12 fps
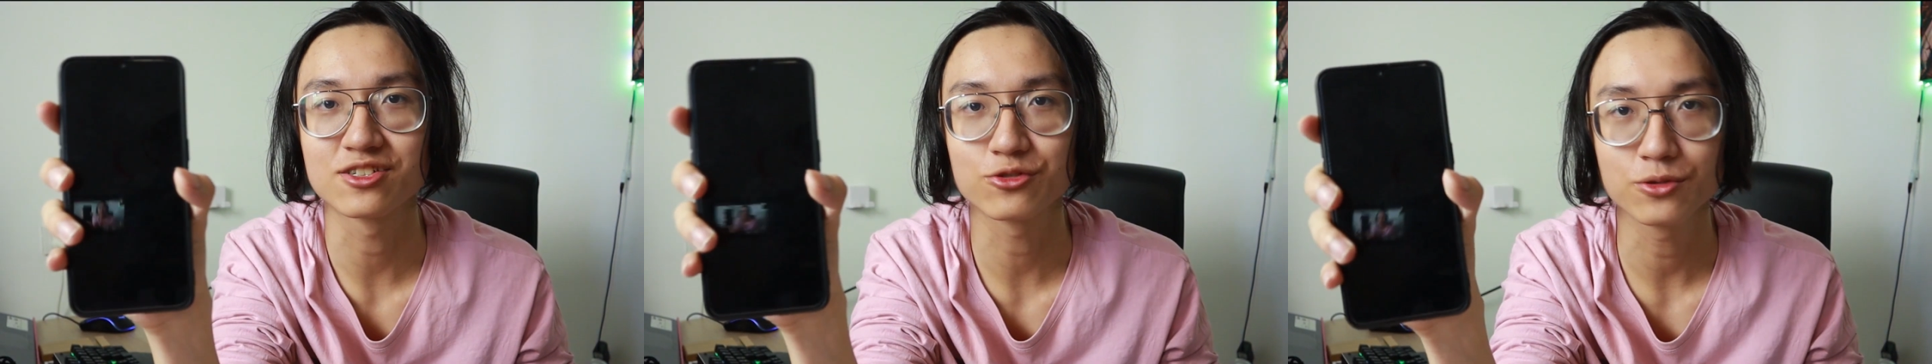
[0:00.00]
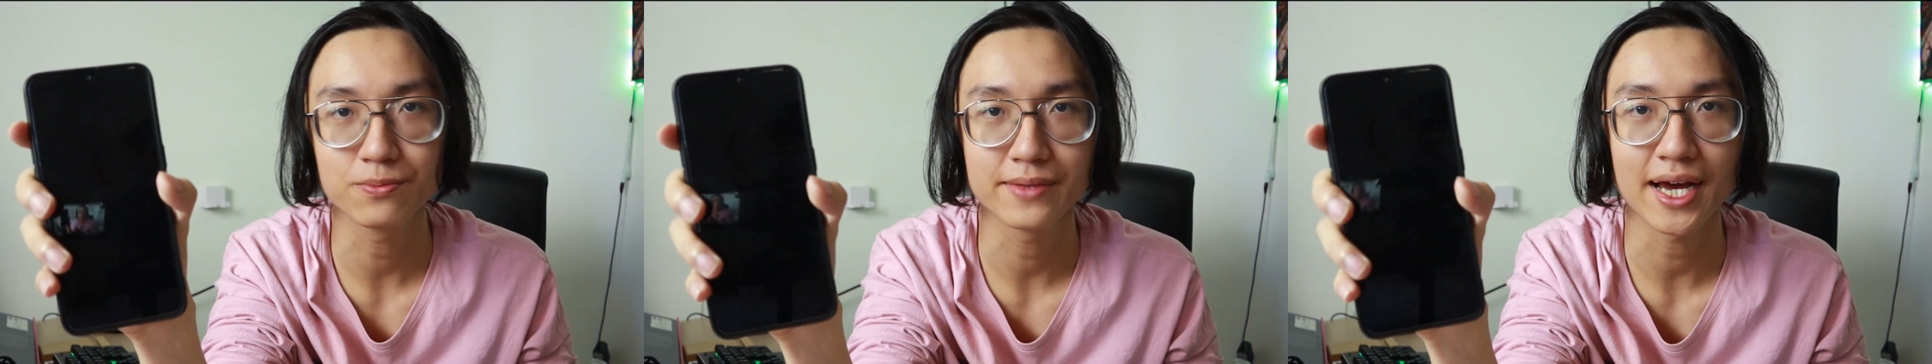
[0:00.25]
a
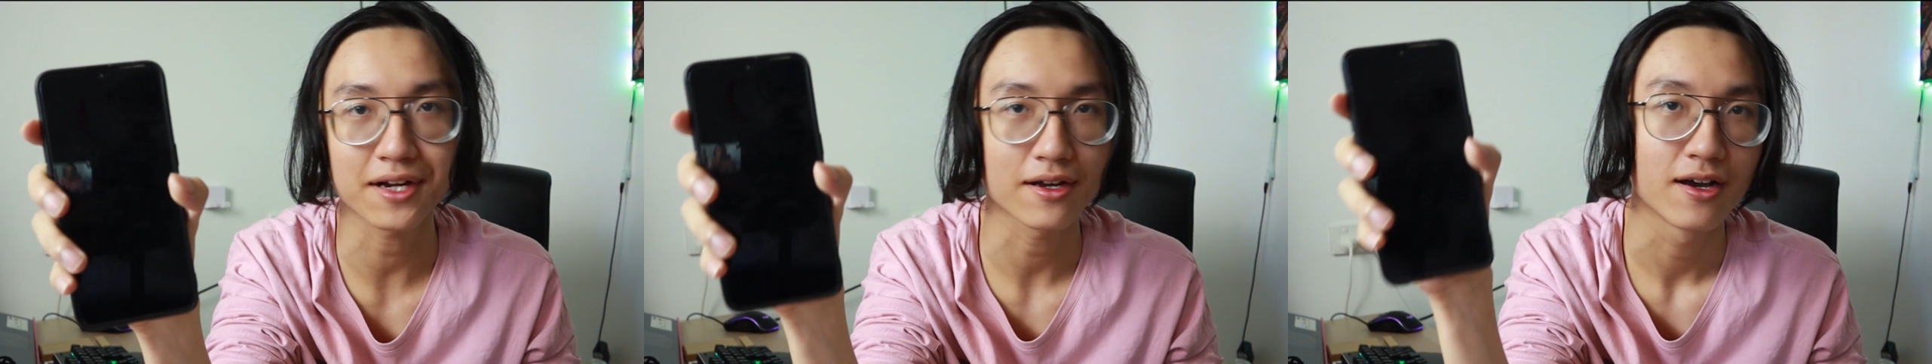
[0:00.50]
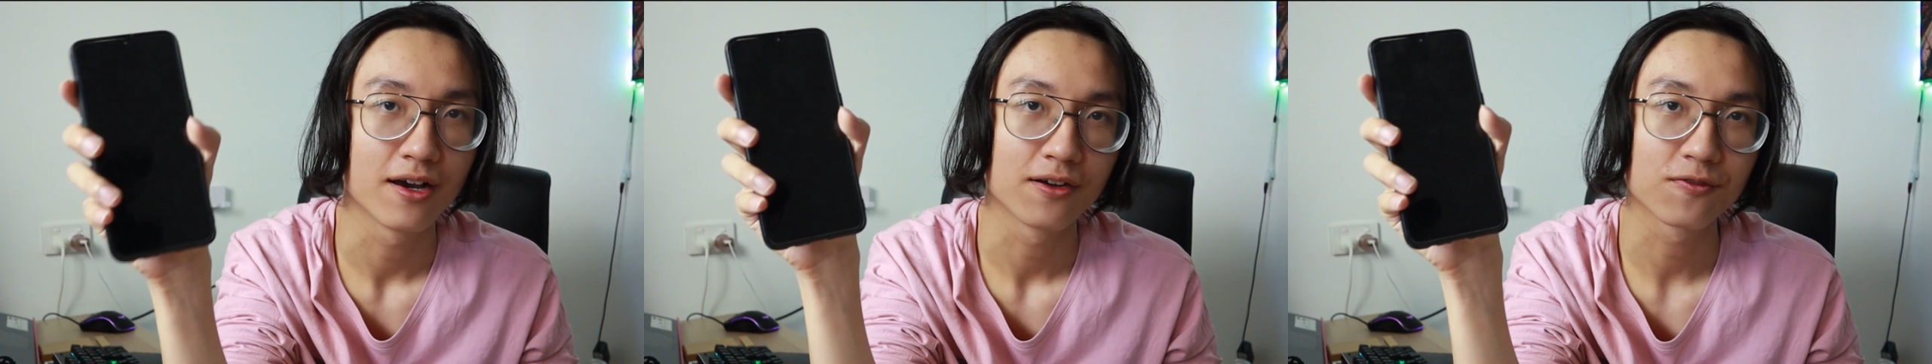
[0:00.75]
Stream
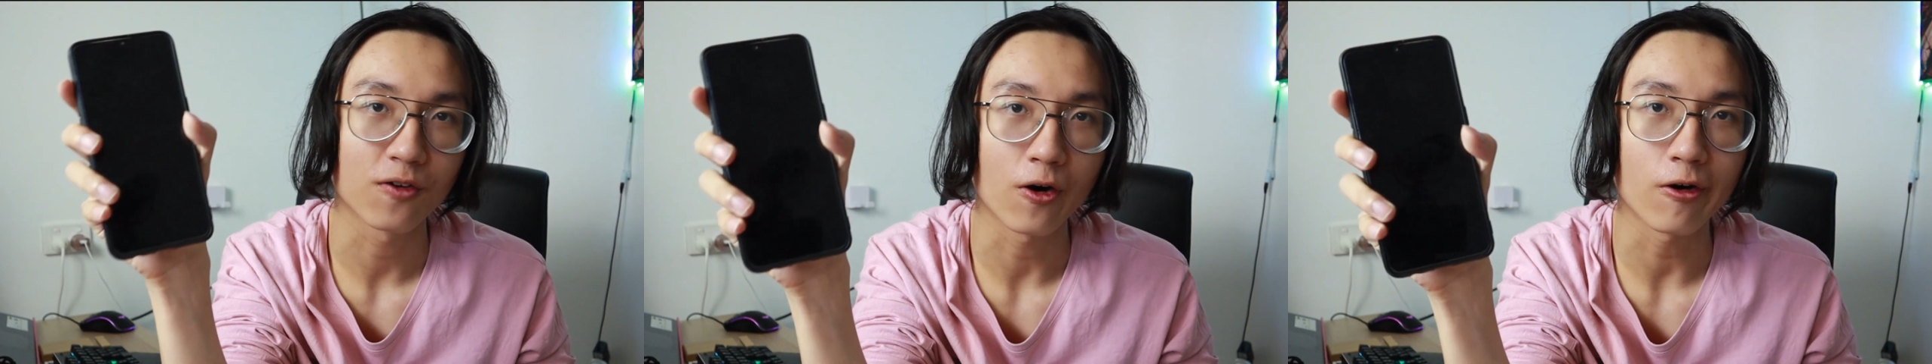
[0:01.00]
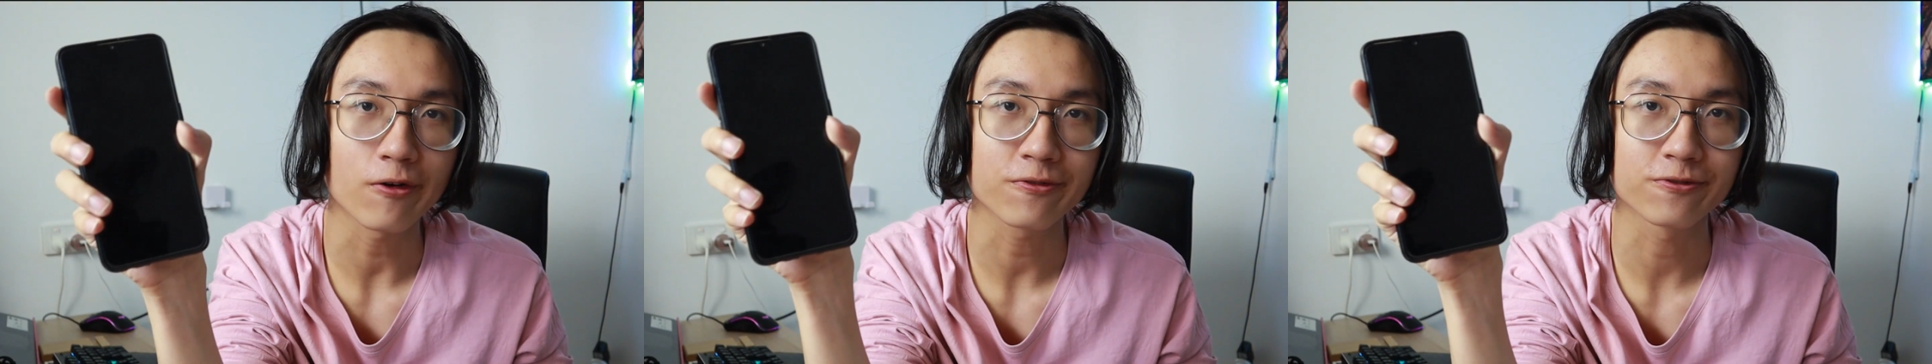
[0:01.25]
Deck
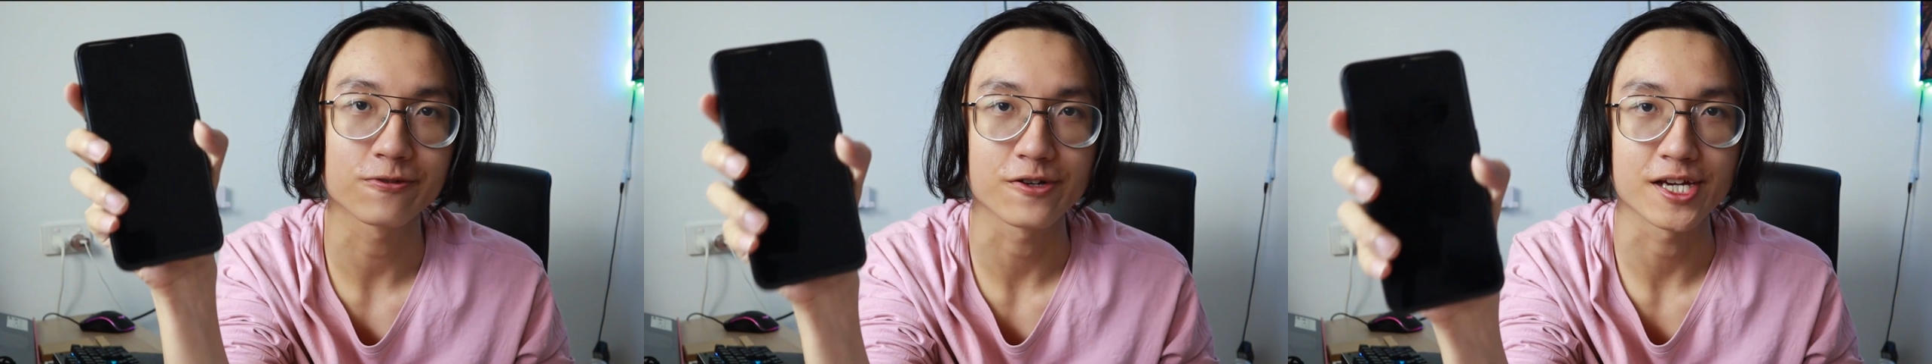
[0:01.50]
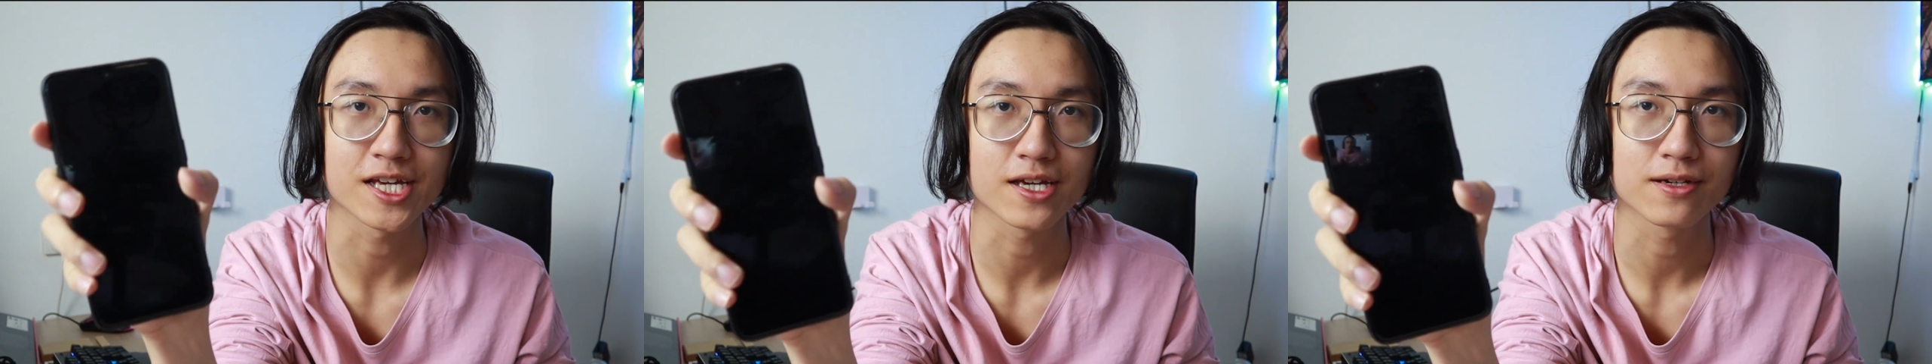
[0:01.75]
for
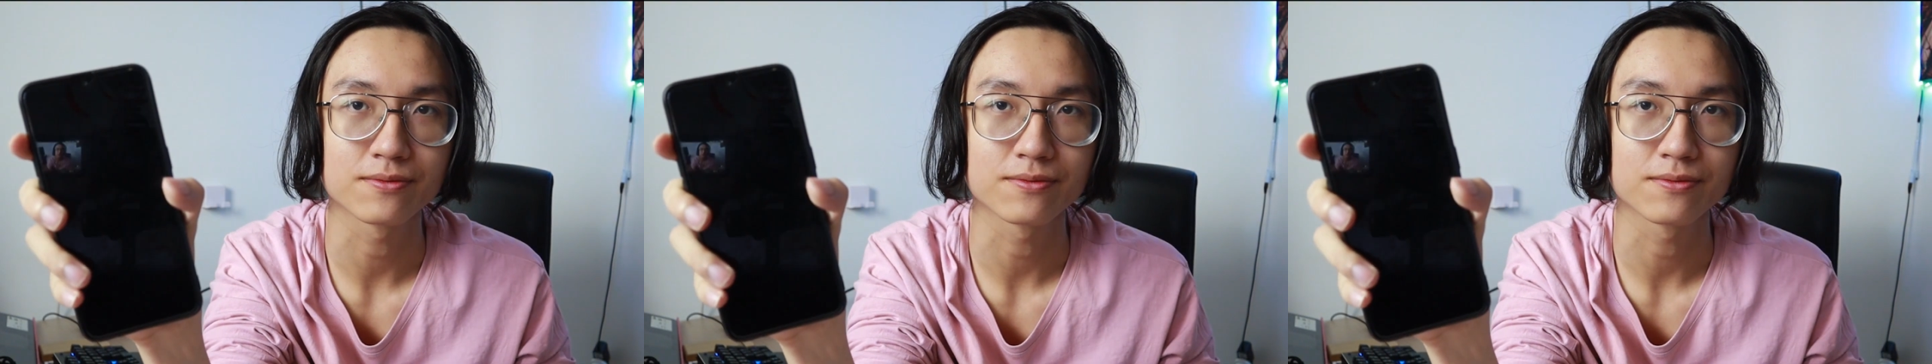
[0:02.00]
free.